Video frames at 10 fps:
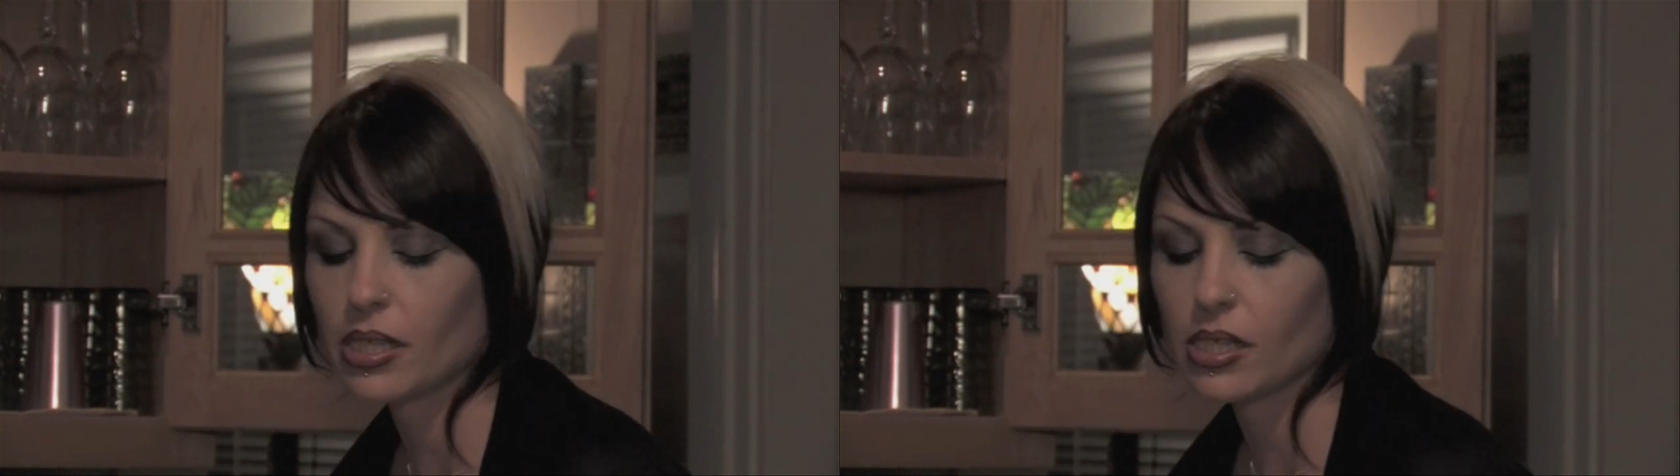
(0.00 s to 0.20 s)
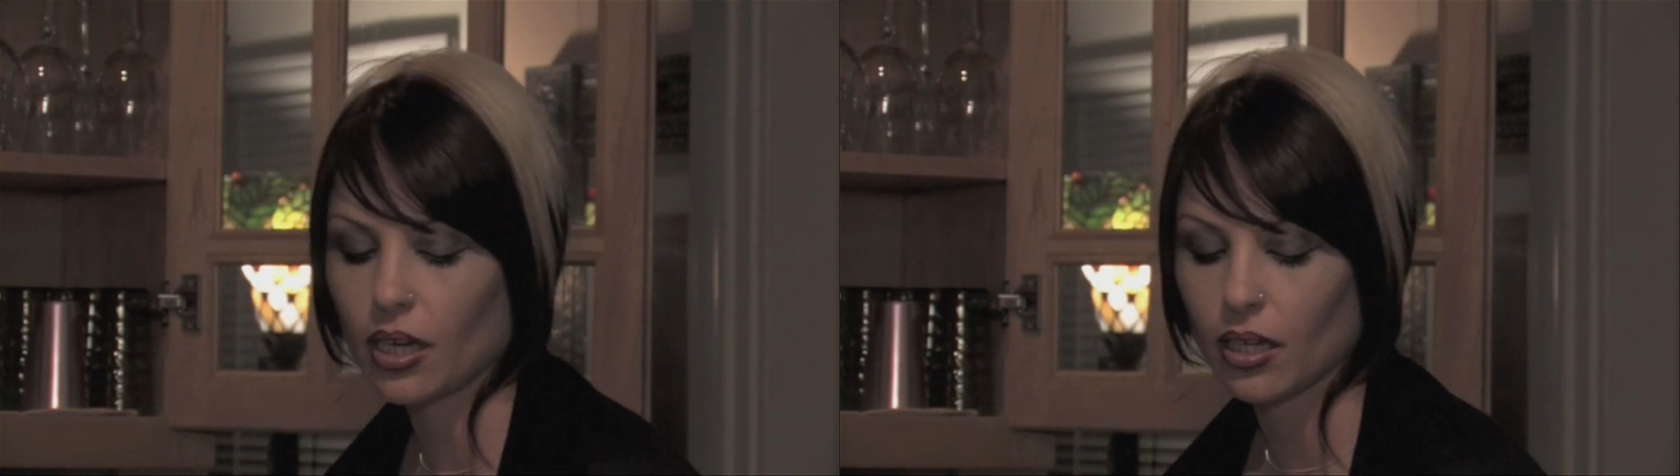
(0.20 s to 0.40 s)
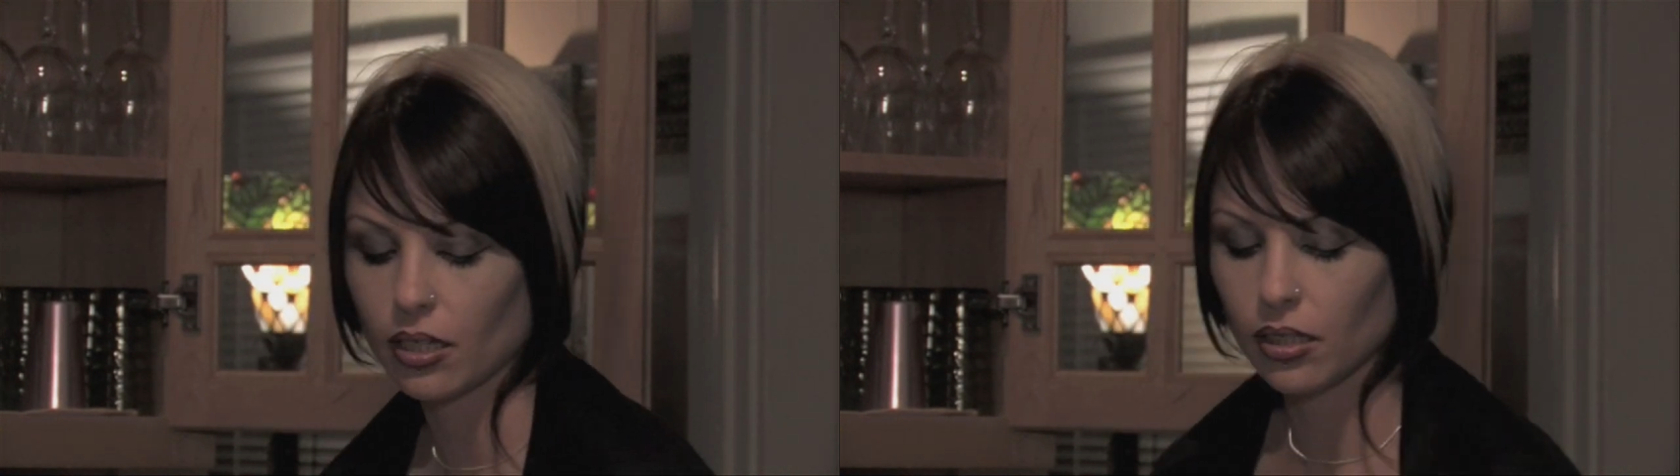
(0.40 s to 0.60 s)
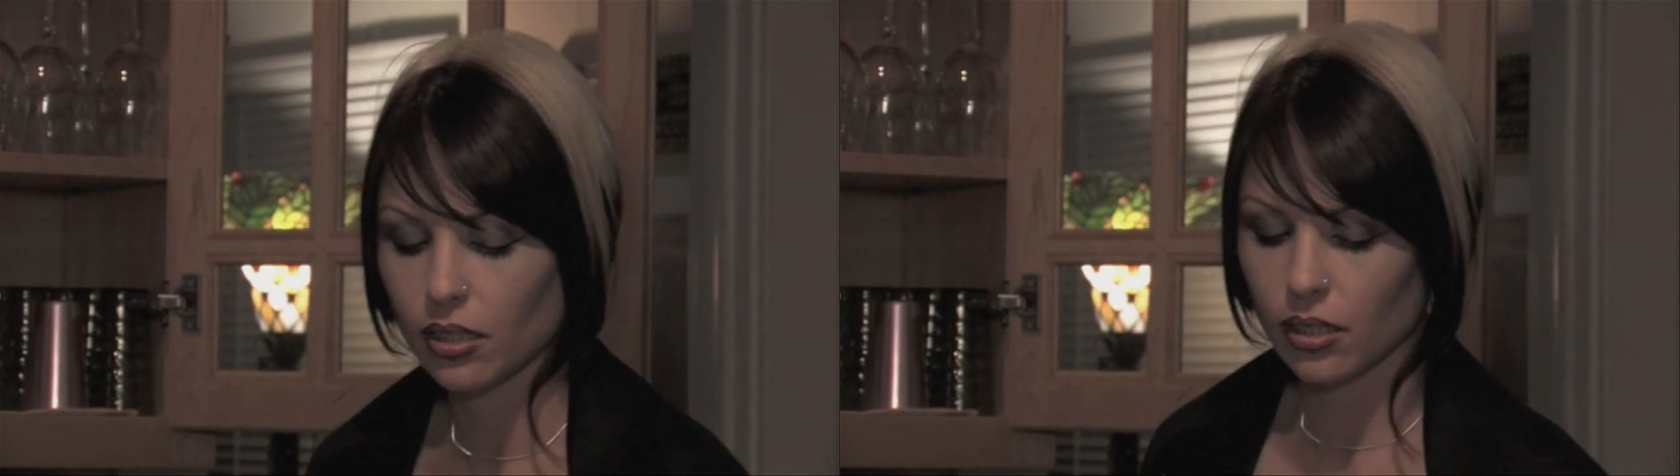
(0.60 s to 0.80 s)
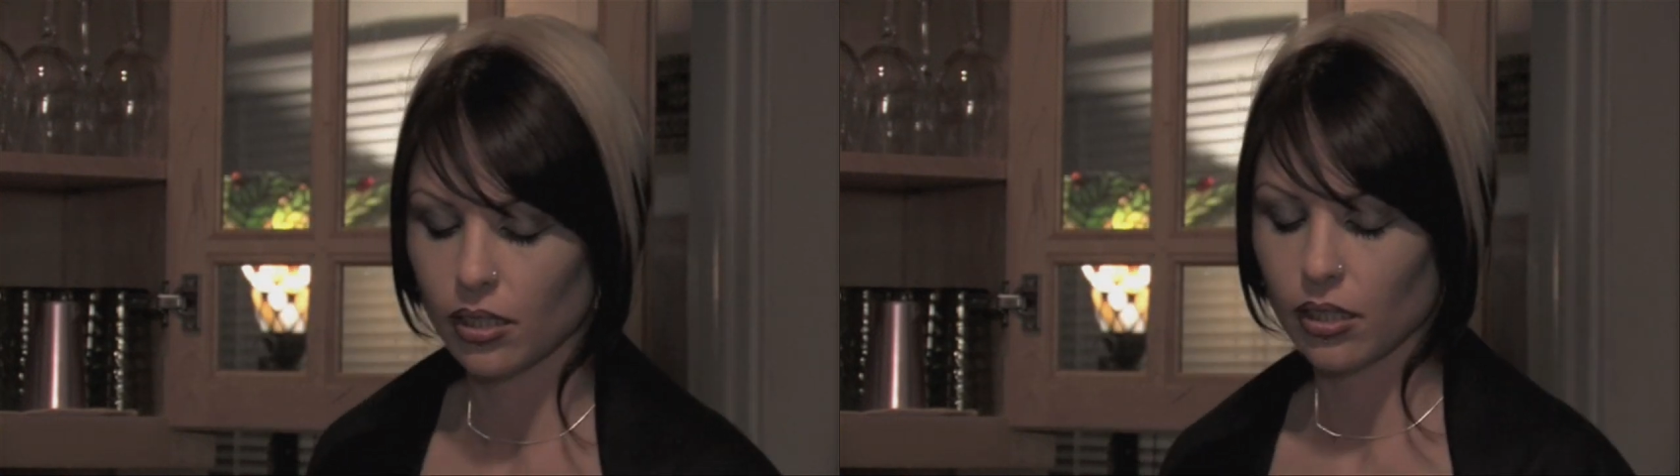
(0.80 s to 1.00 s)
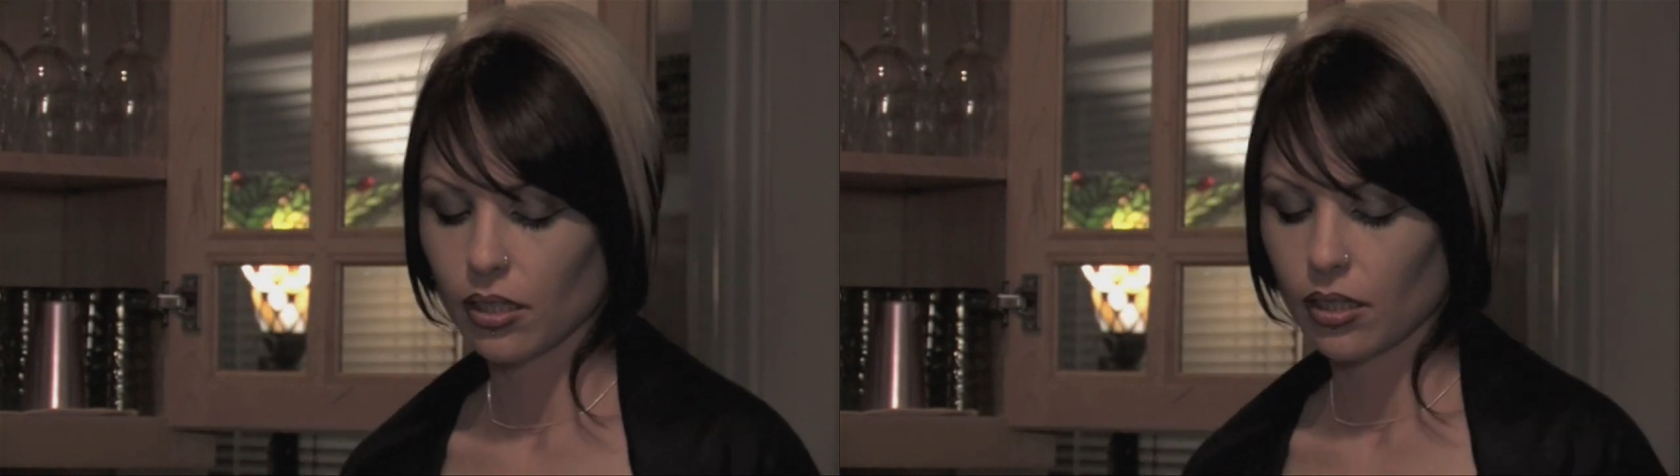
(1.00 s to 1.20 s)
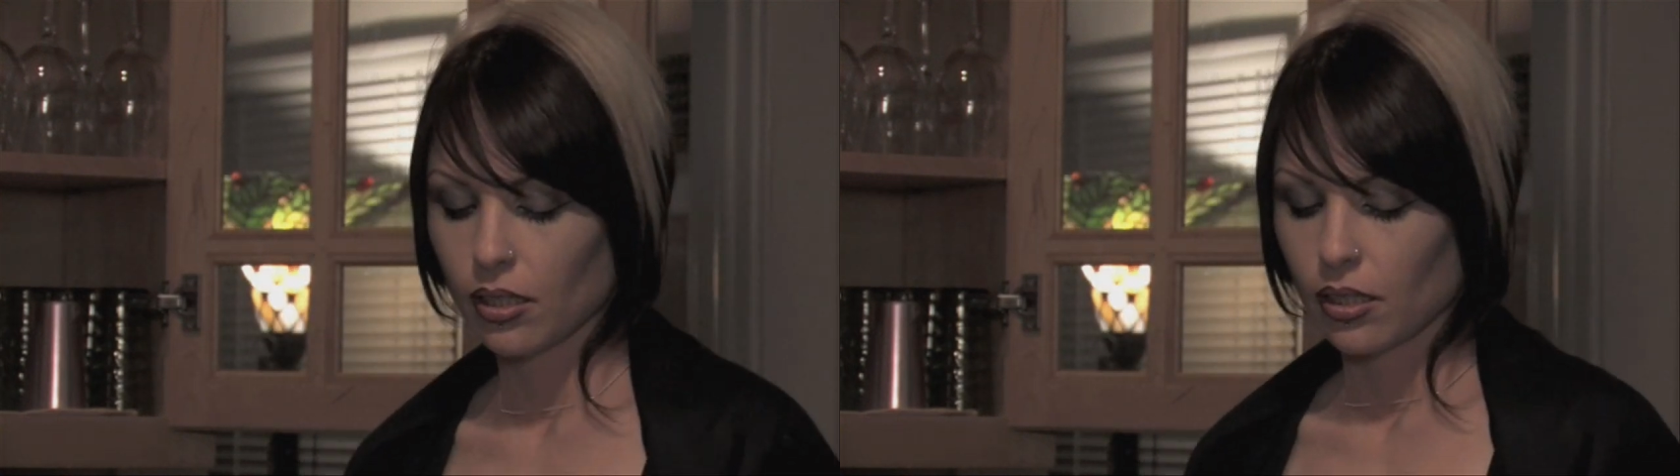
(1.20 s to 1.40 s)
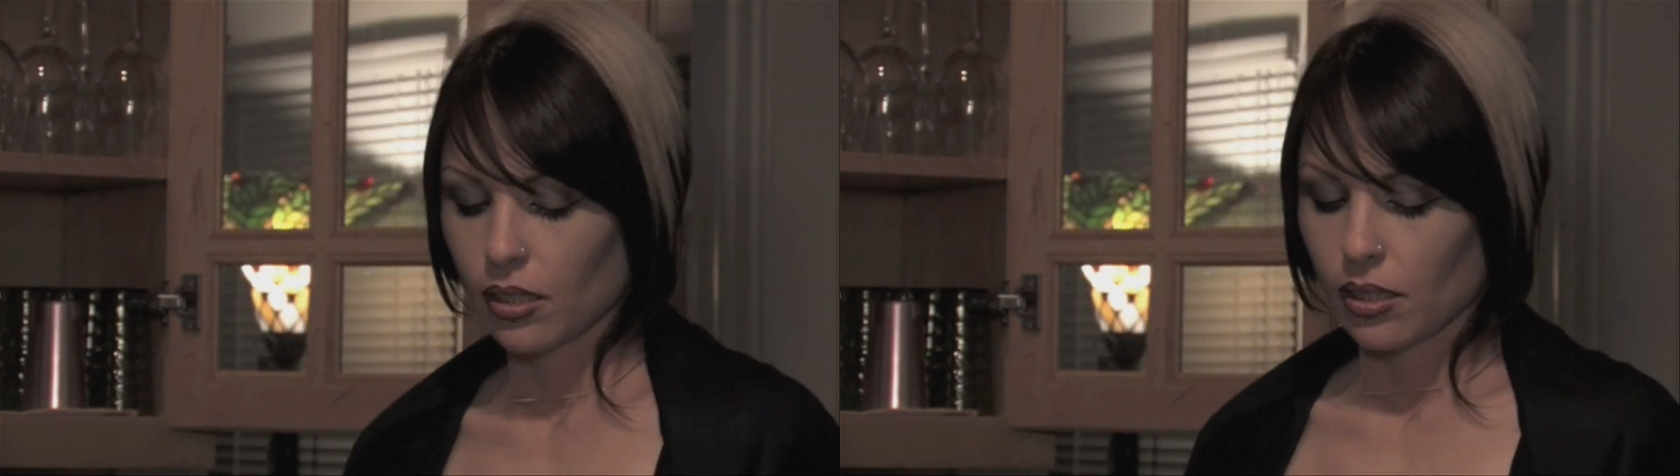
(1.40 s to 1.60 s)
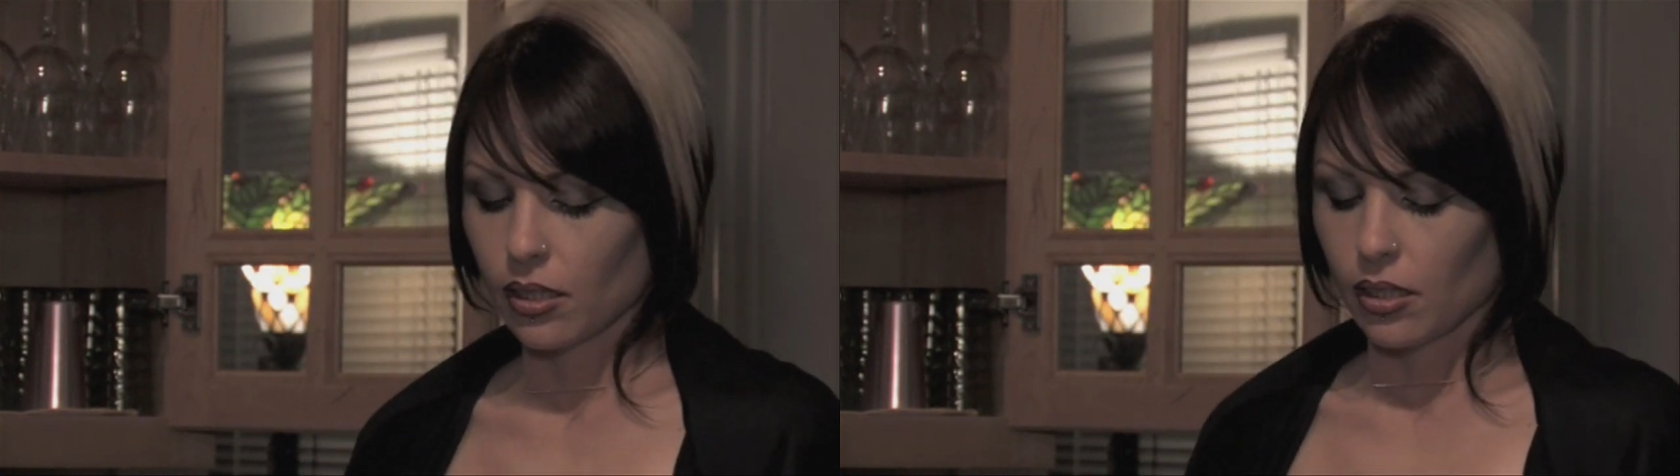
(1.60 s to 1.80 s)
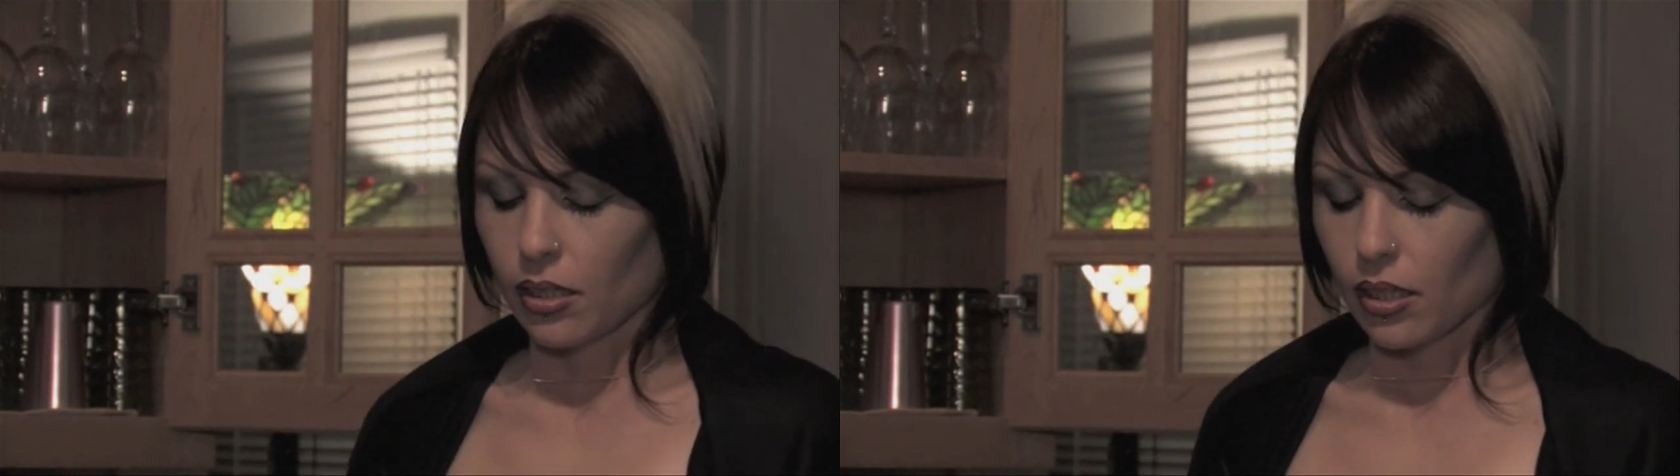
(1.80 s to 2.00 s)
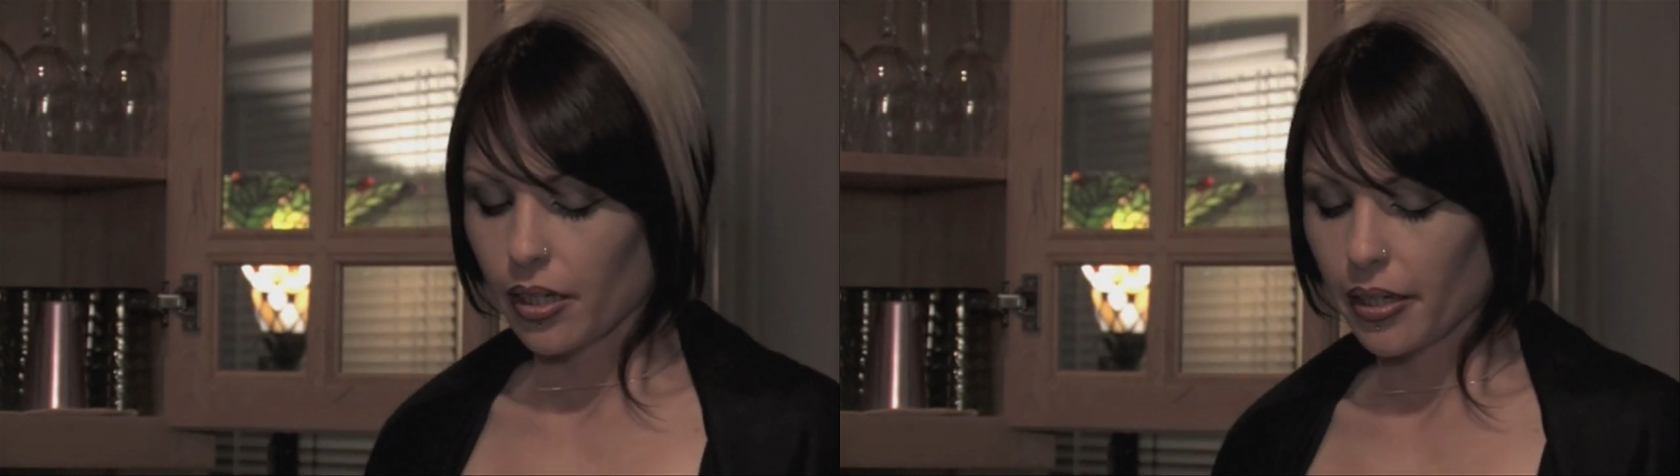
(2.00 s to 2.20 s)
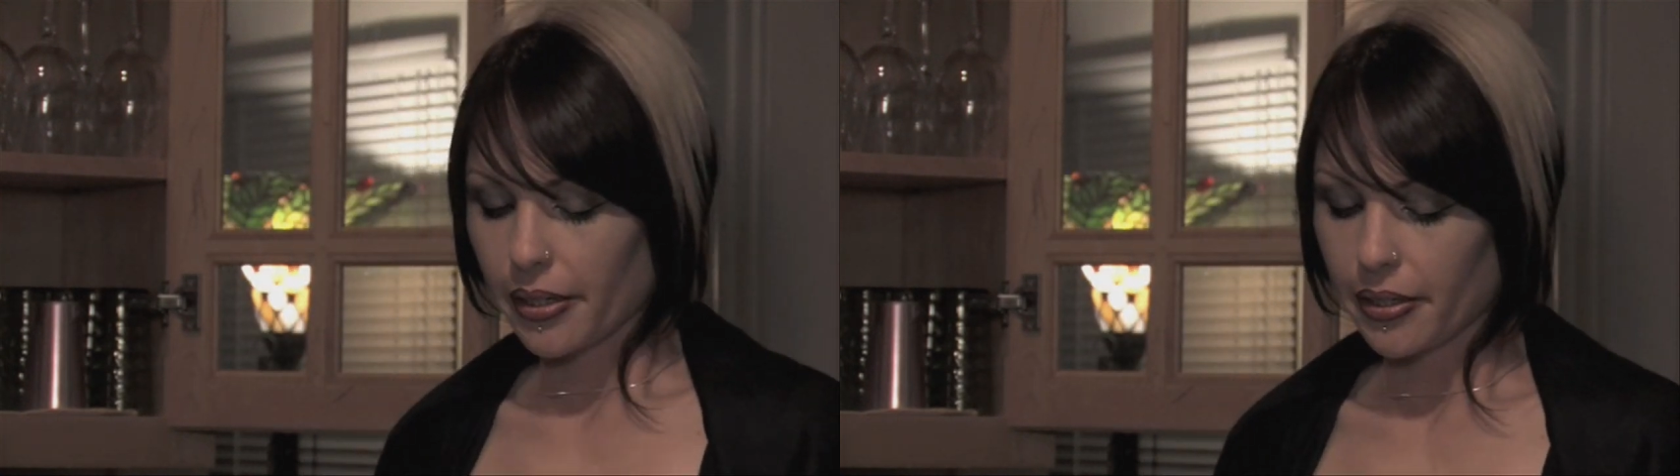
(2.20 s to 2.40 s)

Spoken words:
second. God.